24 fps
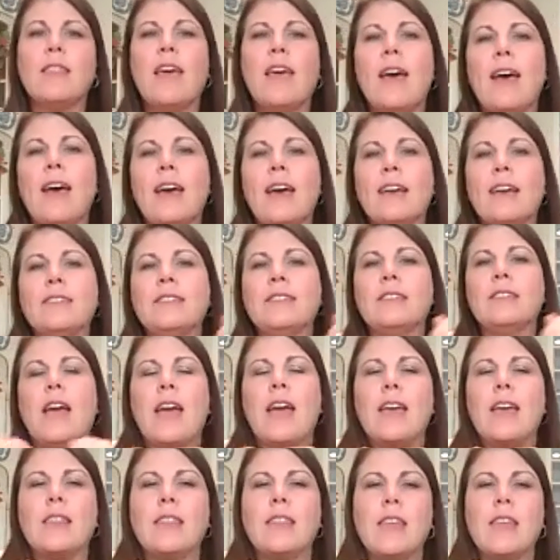that
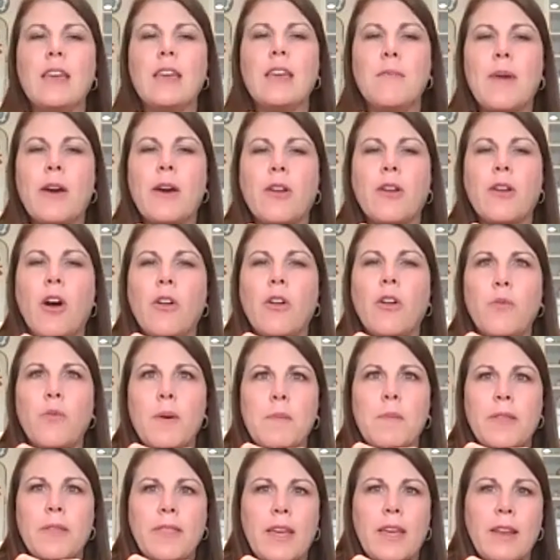I think about all the
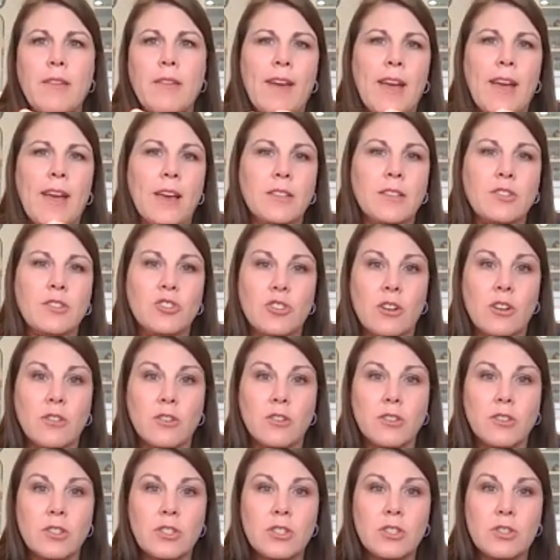women that have had
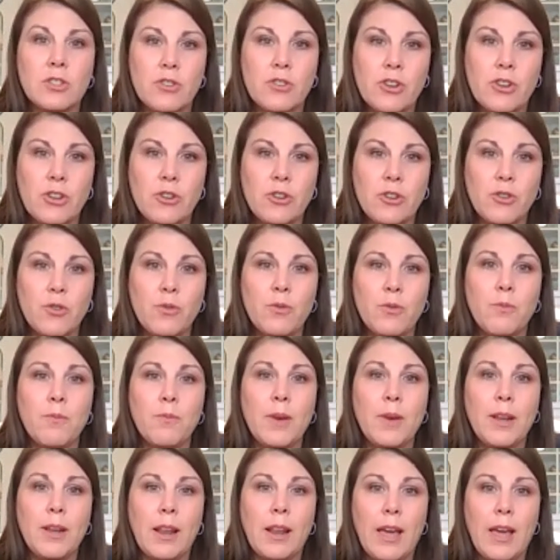struggles through
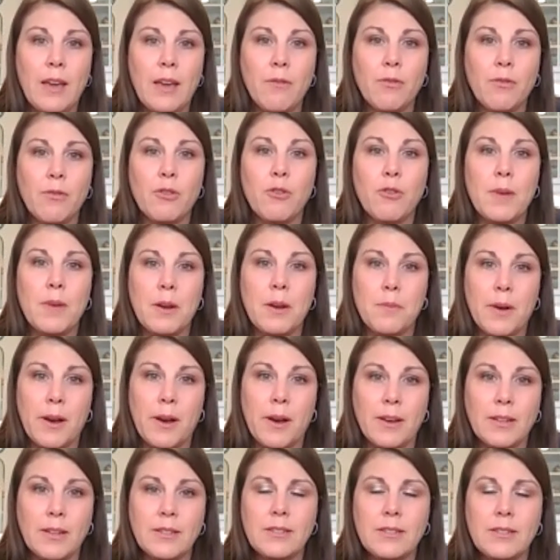midlife, through
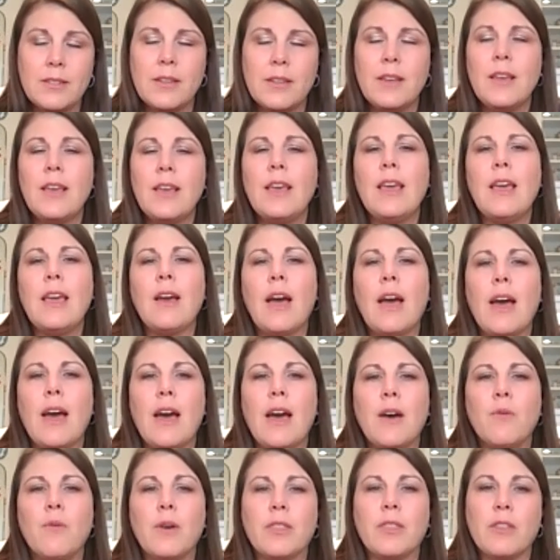menopause,
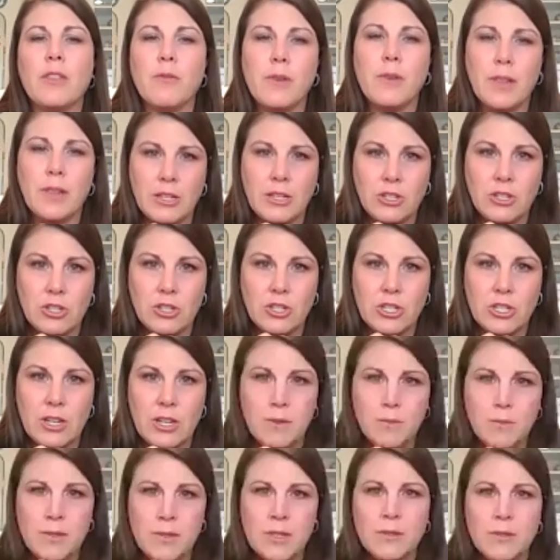uh, with the
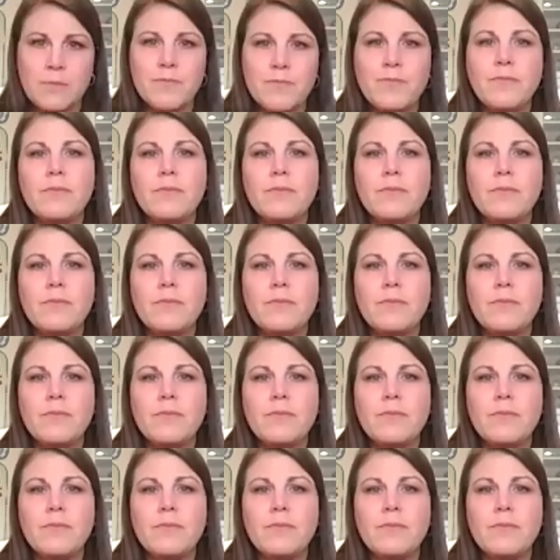relationships,